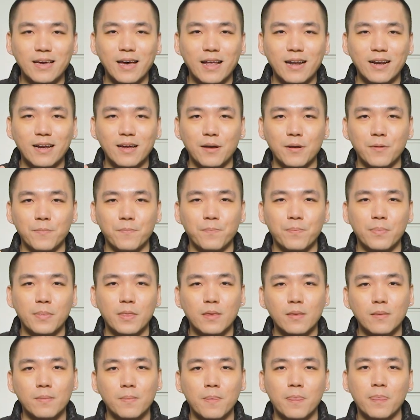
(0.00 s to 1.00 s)
kind of
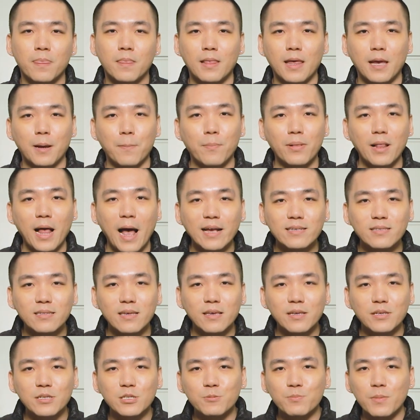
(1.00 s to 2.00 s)
like
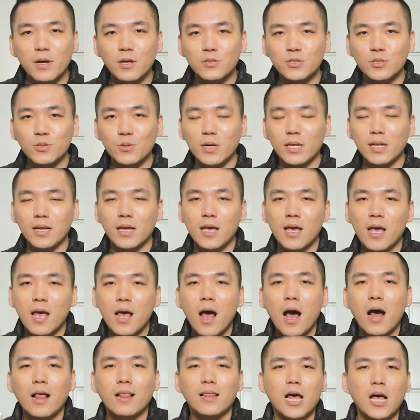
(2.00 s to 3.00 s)
plasticky smell to it.
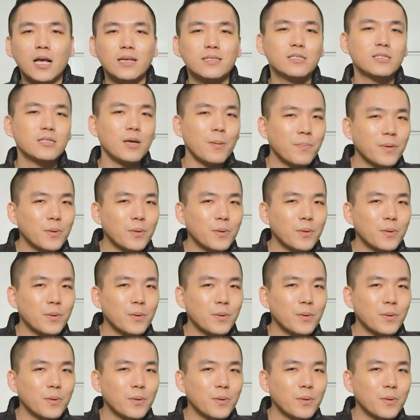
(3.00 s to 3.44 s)
Some